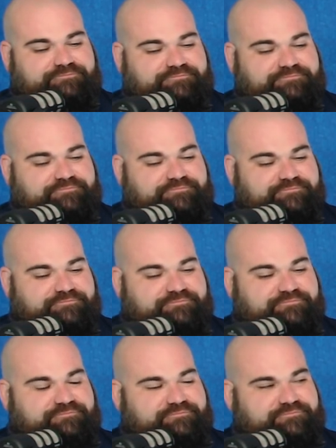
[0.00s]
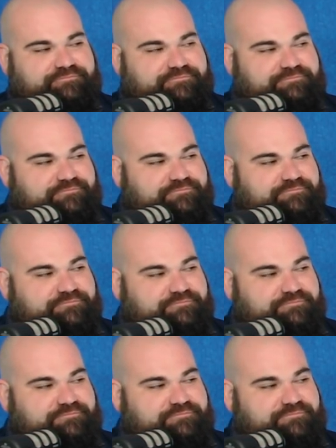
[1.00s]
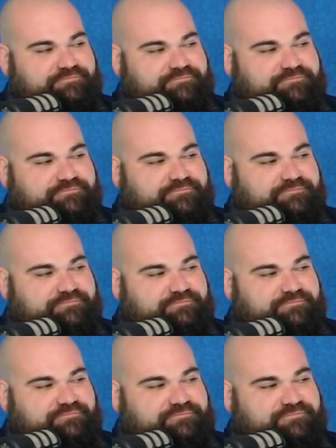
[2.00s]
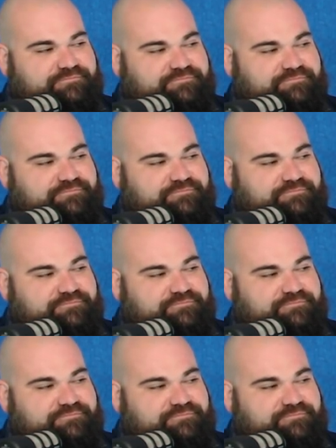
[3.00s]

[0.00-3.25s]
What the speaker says: The person shown says nothing.